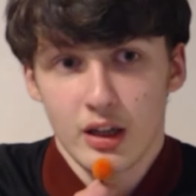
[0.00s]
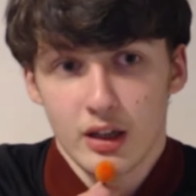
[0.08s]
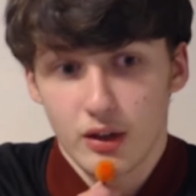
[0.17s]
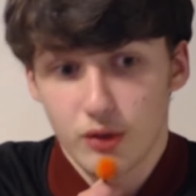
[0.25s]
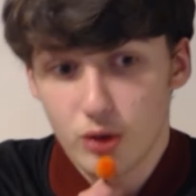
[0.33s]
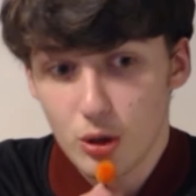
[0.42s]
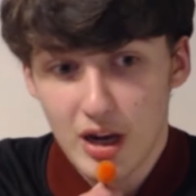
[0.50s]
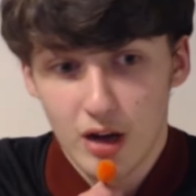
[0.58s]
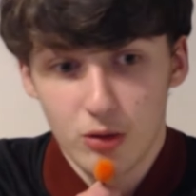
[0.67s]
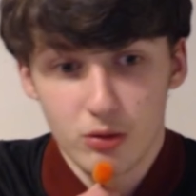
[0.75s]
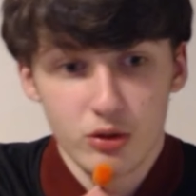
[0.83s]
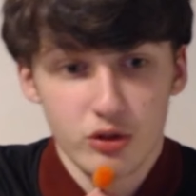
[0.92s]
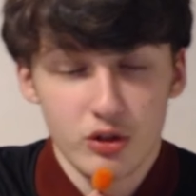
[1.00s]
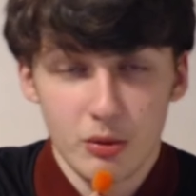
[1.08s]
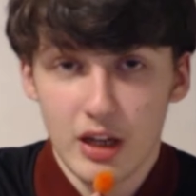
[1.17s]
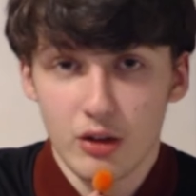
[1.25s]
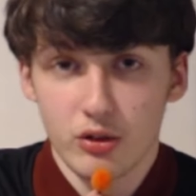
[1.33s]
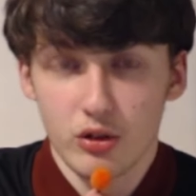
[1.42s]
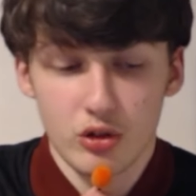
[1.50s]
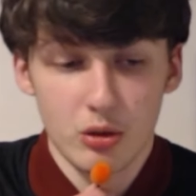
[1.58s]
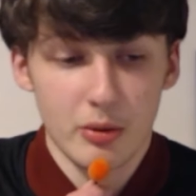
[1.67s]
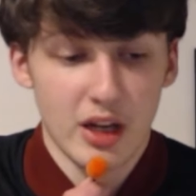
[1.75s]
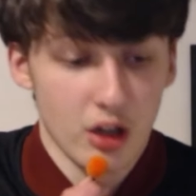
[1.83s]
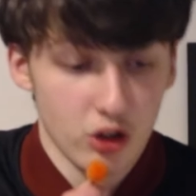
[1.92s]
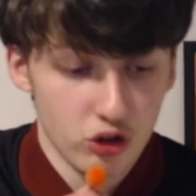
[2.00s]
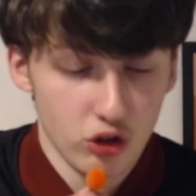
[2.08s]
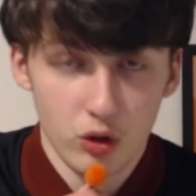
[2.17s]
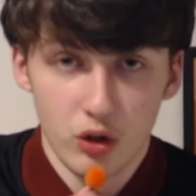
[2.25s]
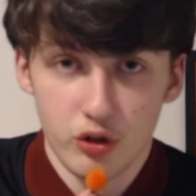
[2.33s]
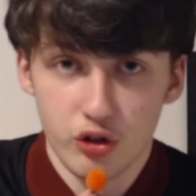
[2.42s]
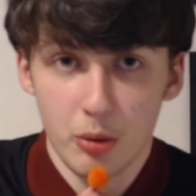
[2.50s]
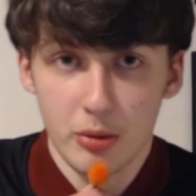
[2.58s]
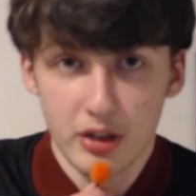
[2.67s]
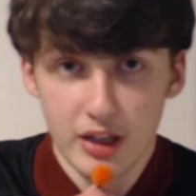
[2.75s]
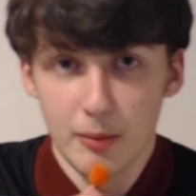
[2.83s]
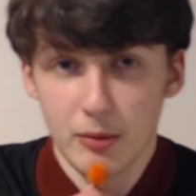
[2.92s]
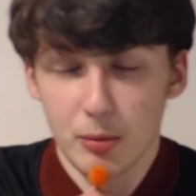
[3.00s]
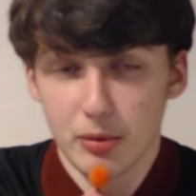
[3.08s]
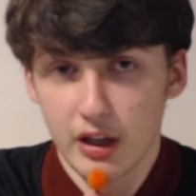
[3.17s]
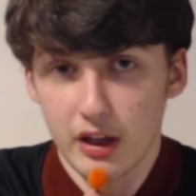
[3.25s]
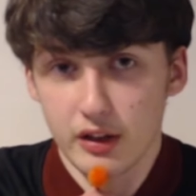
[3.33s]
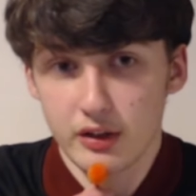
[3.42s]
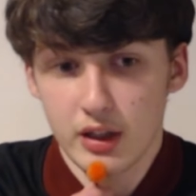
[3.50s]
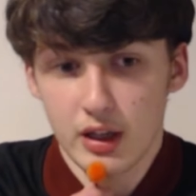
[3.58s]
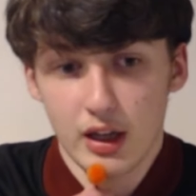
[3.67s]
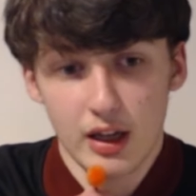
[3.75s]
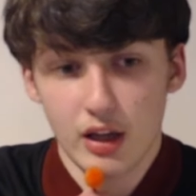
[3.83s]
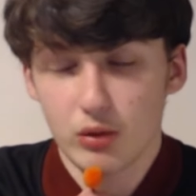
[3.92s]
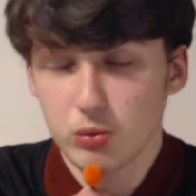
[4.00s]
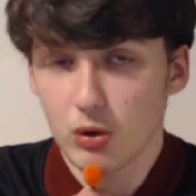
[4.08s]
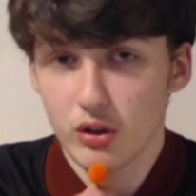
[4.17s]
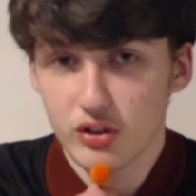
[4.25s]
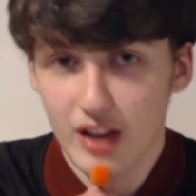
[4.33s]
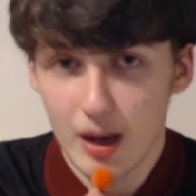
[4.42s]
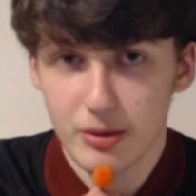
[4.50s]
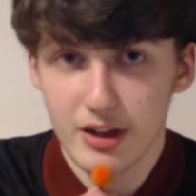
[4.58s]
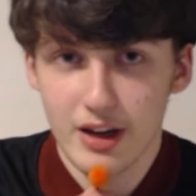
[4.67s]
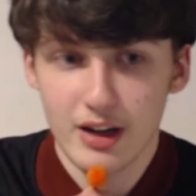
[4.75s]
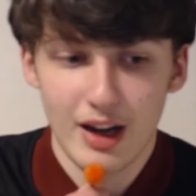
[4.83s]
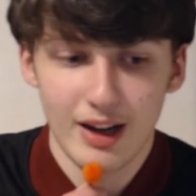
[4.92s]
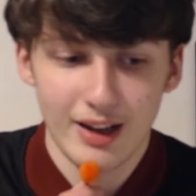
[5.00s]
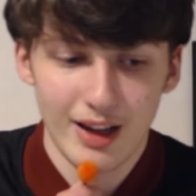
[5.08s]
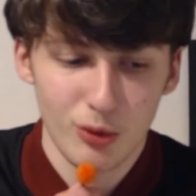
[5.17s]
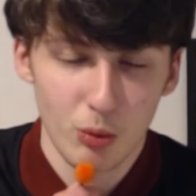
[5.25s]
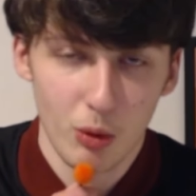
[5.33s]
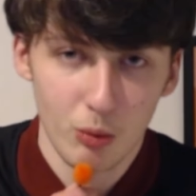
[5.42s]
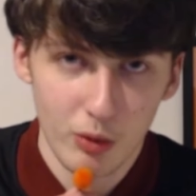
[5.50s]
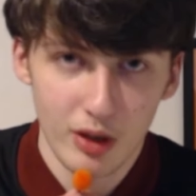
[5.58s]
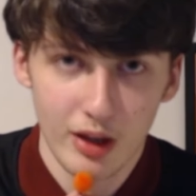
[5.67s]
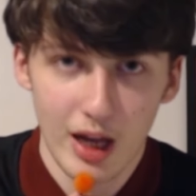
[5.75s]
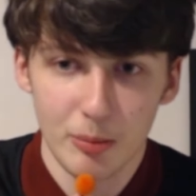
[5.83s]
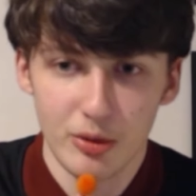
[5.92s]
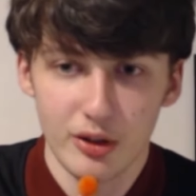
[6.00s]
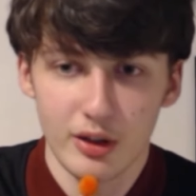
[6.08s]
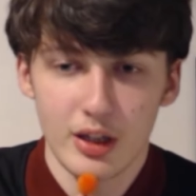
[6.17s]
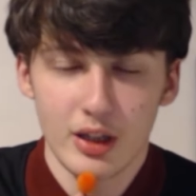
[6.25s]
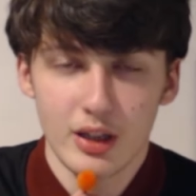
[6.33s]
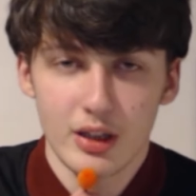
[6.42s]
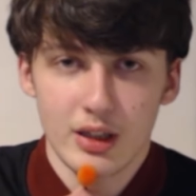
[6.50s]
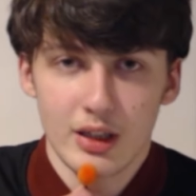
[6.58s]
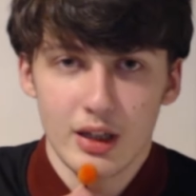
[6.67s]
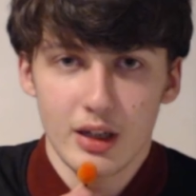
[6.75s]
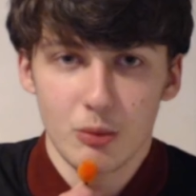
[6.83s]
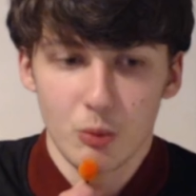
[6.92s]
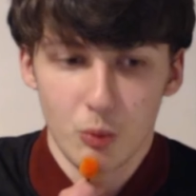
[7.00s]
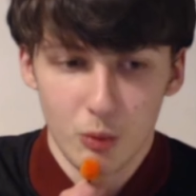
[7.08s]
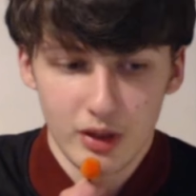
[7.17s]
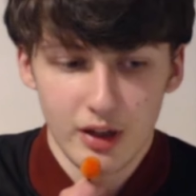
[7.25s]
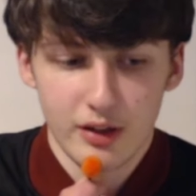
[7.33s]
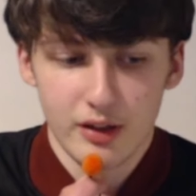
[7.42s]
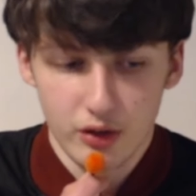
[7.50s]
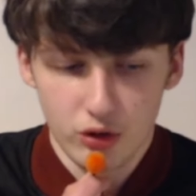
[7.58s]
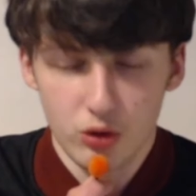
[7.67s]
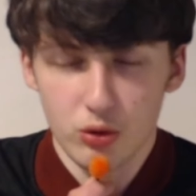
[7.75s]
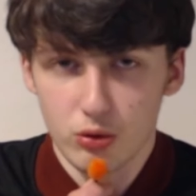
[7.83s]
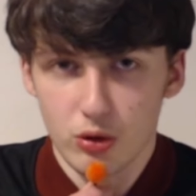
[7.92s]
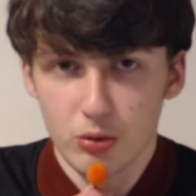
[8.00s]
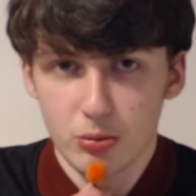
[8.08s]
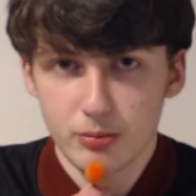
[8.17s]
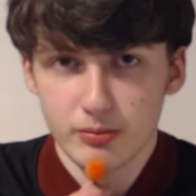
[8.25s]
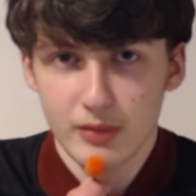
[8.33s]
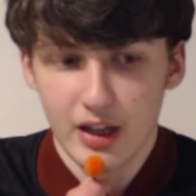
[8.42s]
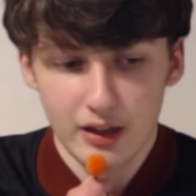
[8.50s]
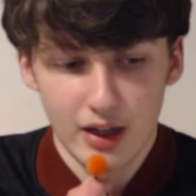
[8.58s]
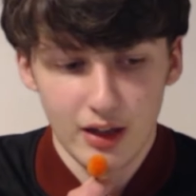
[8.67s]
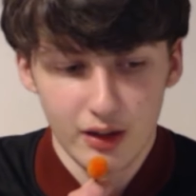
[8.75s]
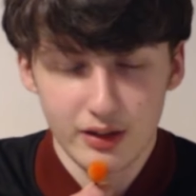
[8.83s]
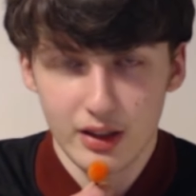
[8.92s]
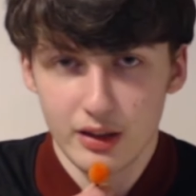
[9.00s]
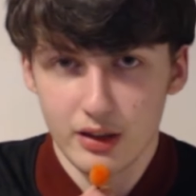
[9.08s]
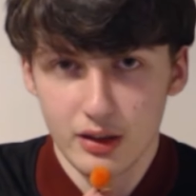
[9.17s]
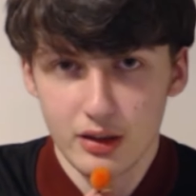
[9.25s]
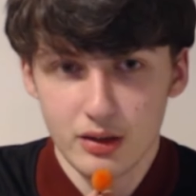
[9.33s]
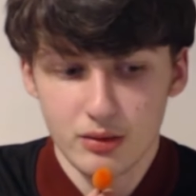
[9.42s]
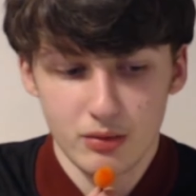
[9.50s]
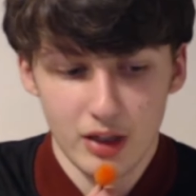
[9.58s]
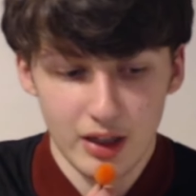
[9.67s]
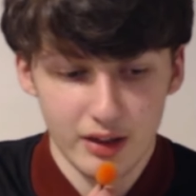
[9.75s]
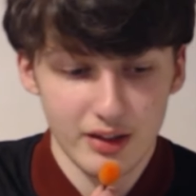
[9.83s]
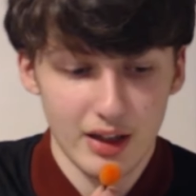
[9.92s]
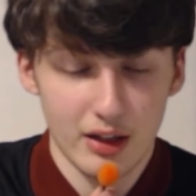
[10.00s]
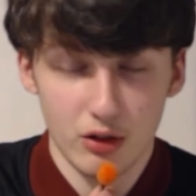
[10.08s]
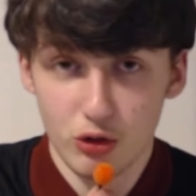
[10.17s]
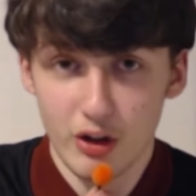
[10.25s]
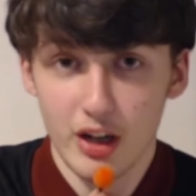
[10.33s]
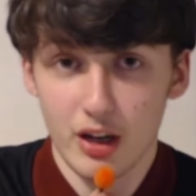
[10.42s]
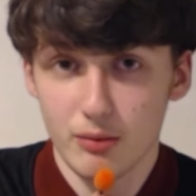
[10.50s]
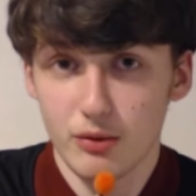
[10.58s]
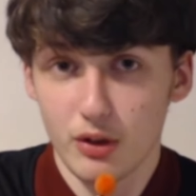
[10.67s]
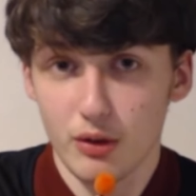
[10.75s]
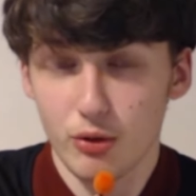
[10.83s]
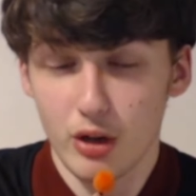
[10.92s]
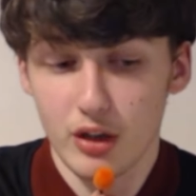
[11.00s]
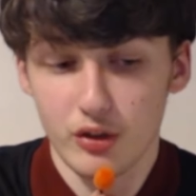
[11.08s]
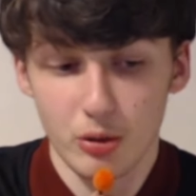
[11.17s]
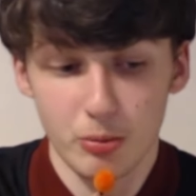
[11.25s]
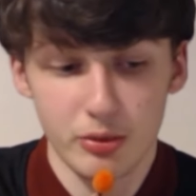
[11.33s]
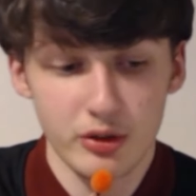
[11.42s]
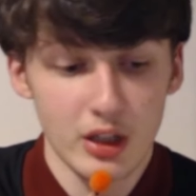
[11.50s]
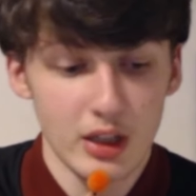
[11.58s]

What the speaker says: They've come out, someone else has come in, done the job and kept the place. And that's what's happening, and that's what will happen. This is a good group. And Alexander, like I said, credit for the 3 subs,